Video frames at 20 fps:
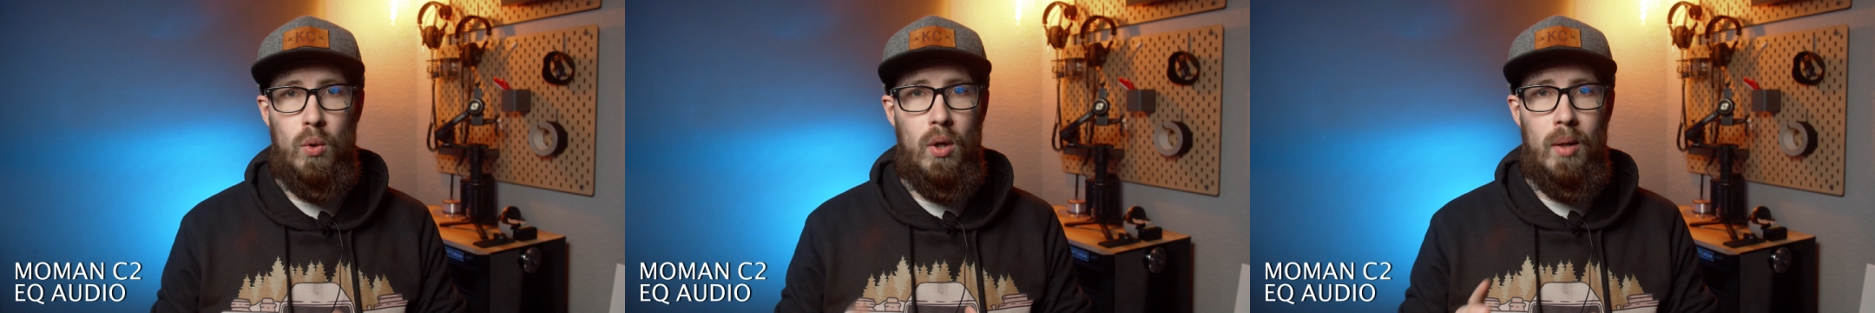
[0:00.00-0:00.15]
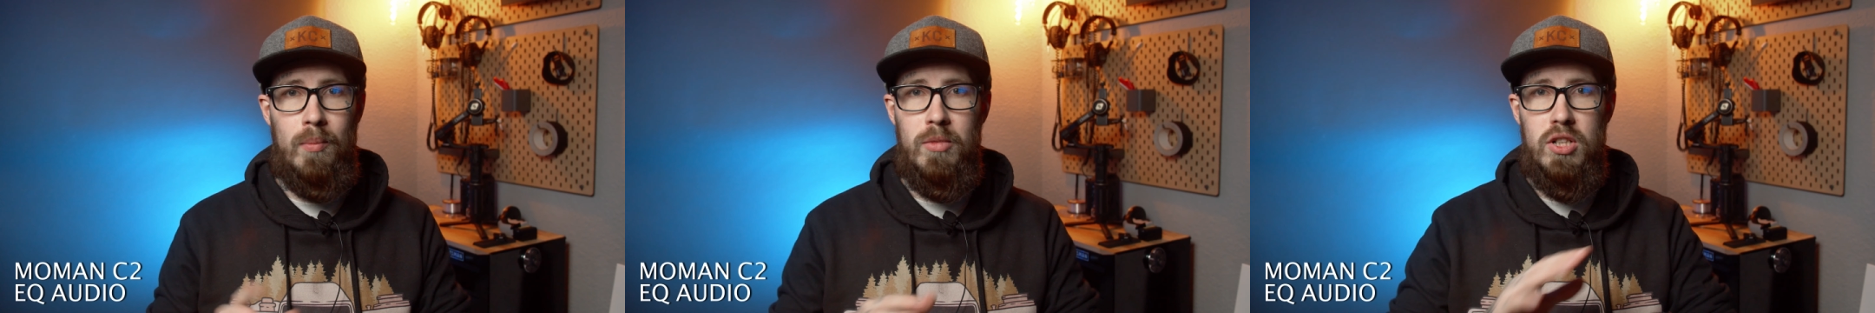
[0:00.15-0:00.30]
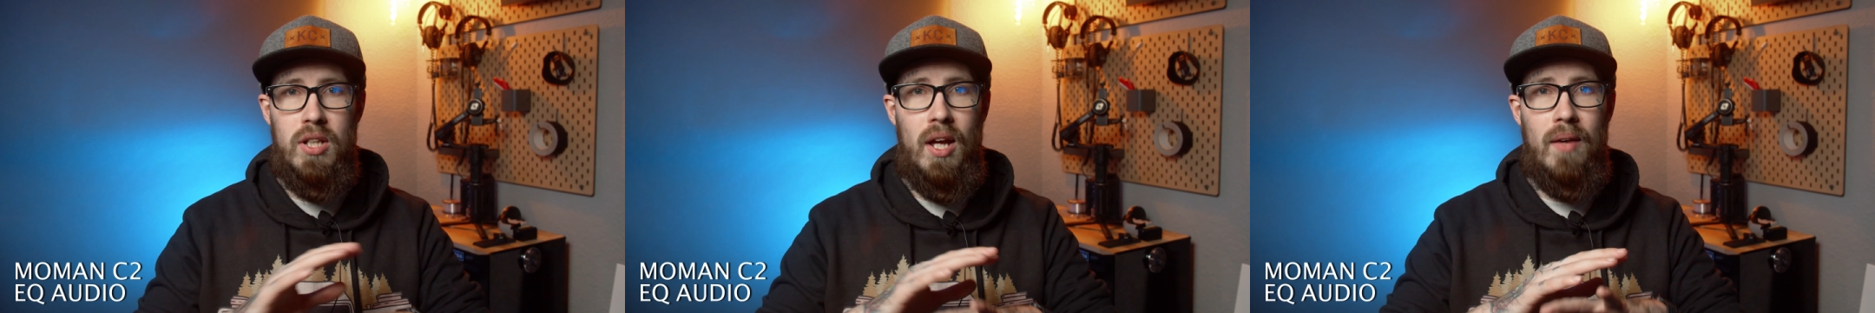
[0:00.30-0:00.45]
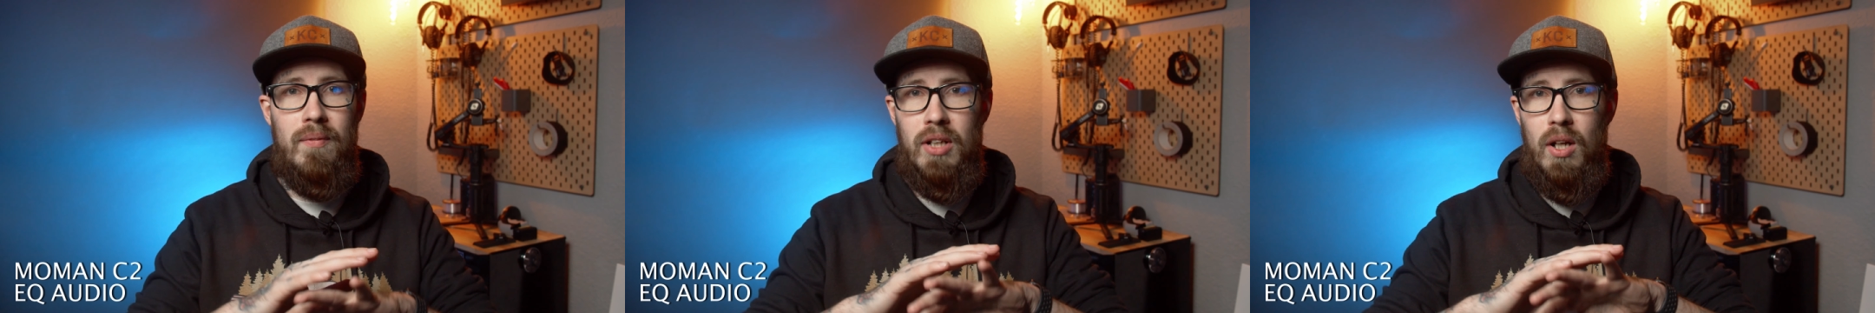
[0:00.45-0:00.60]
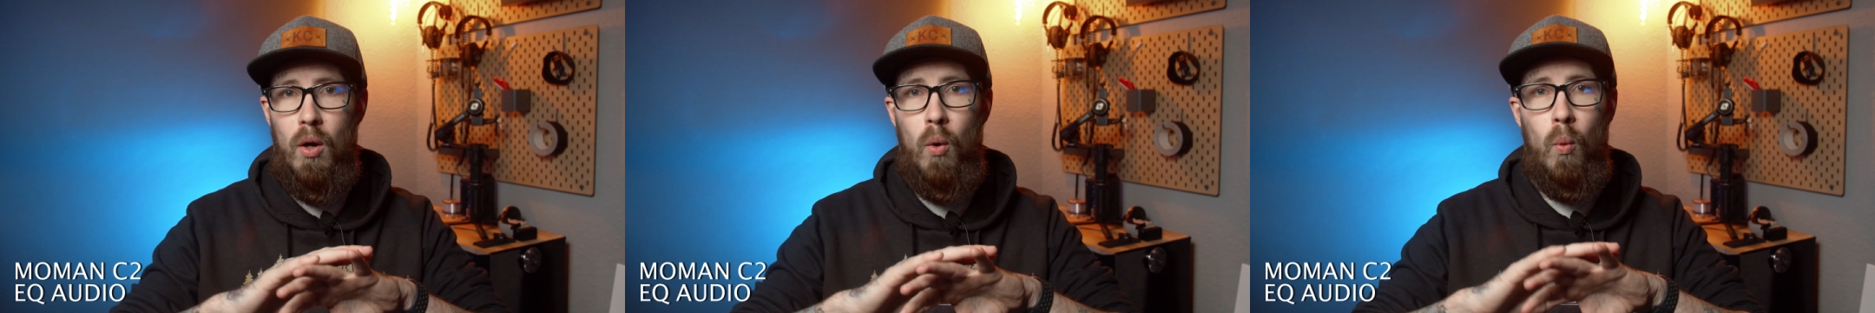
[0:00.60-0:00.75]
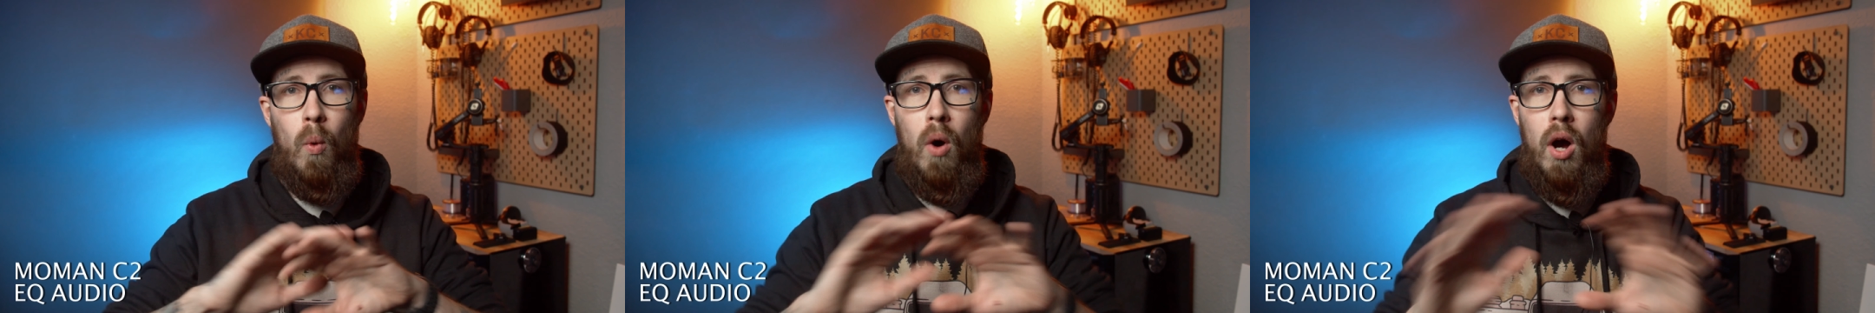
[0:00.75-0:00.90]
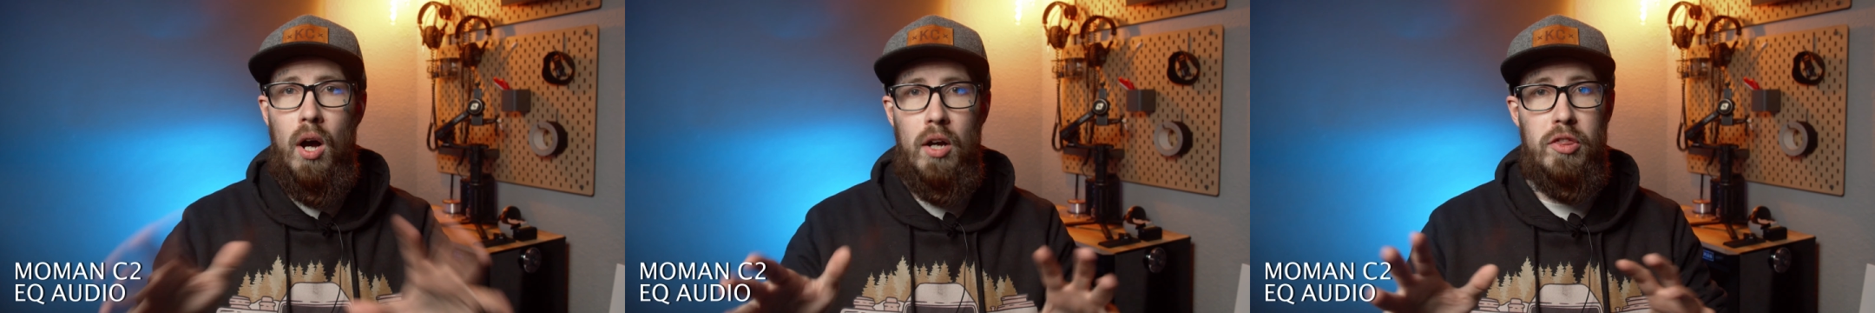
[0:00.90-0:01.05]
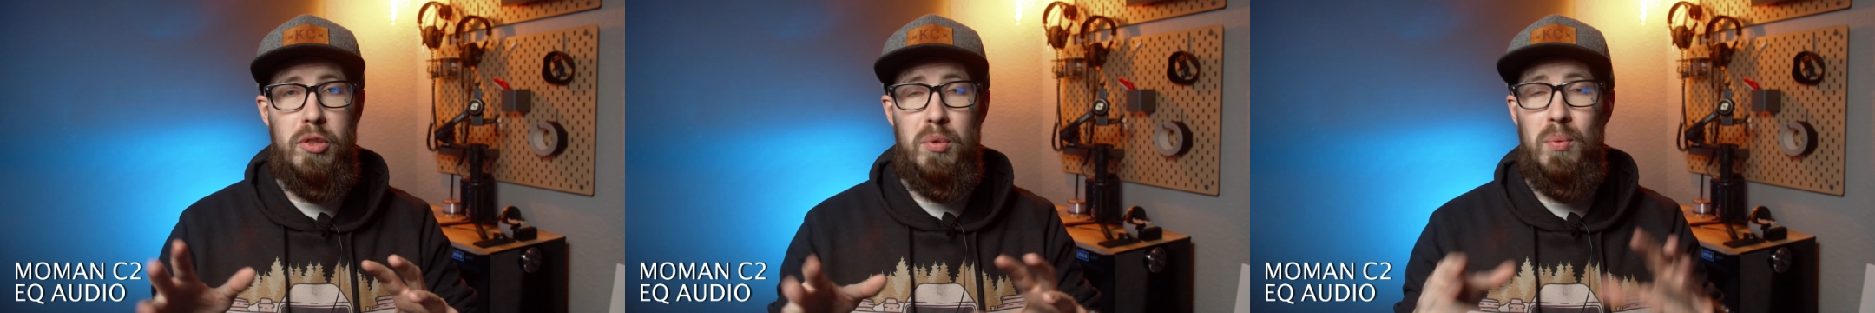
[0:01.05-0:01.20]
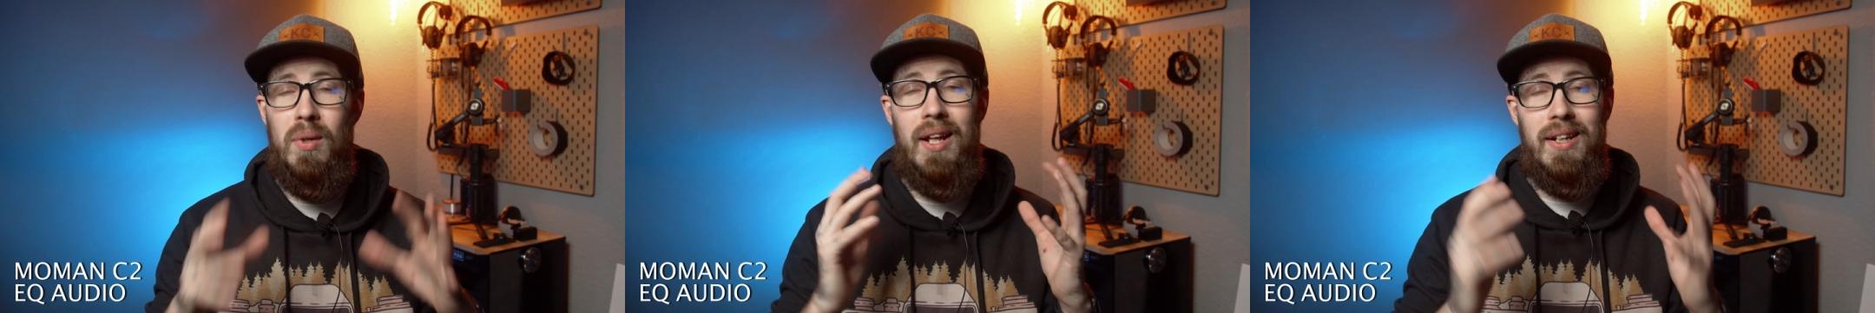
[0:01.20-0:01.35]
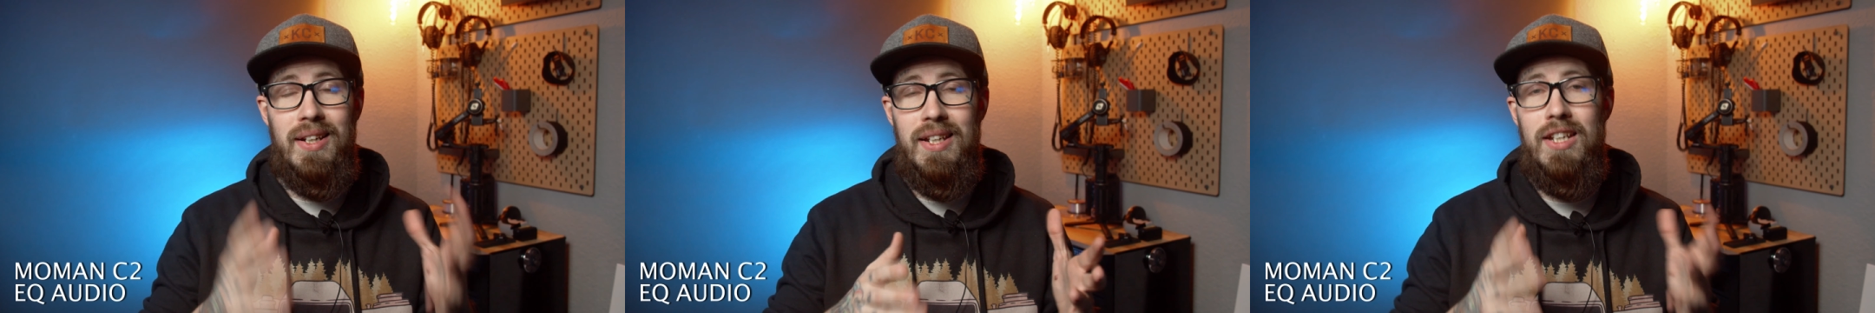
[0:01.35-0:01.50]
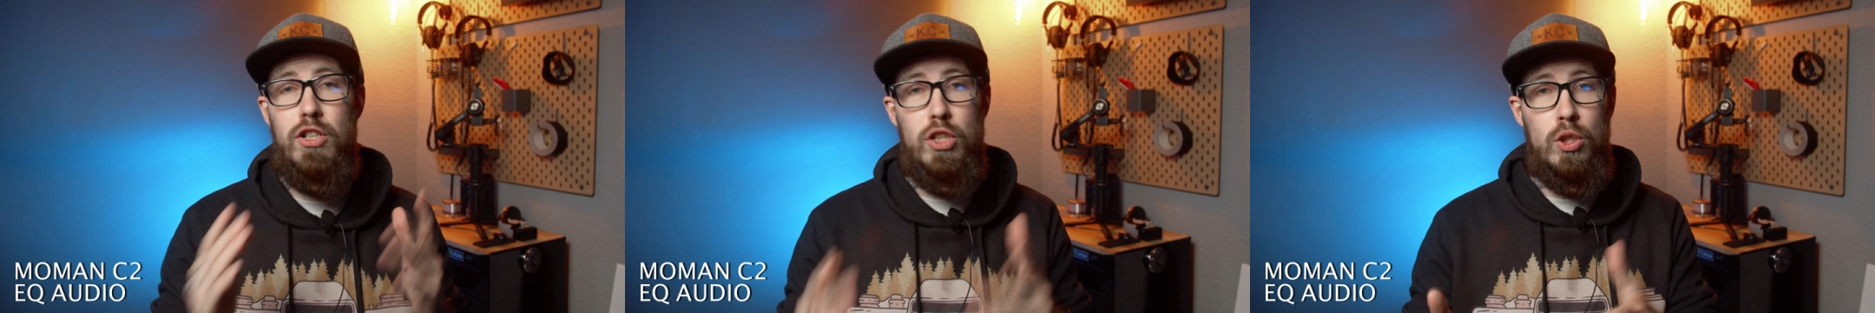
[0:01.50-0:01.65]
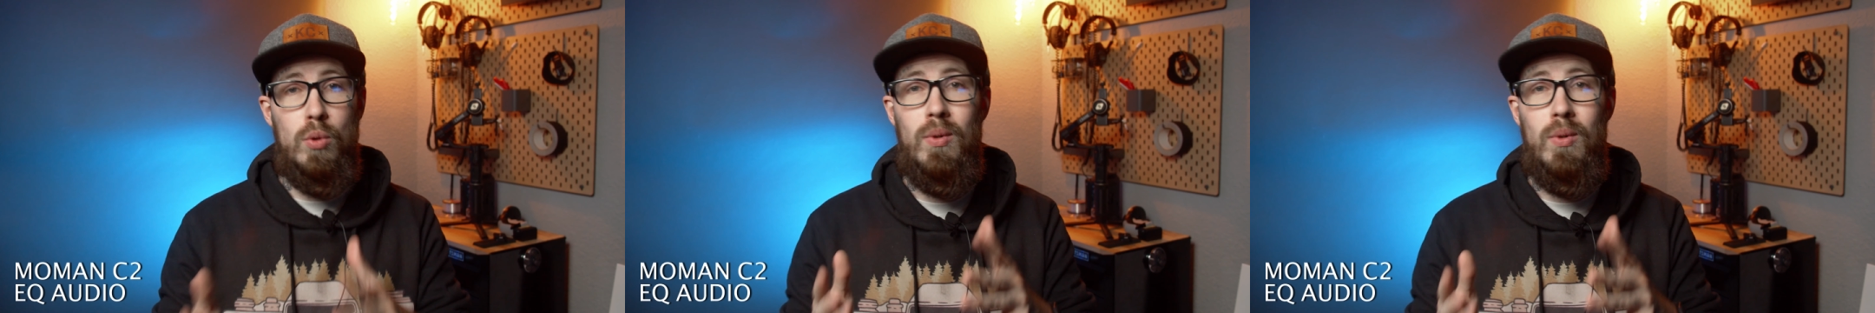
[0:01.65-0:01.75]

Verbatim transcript: or I'm just having a walkthrough and I need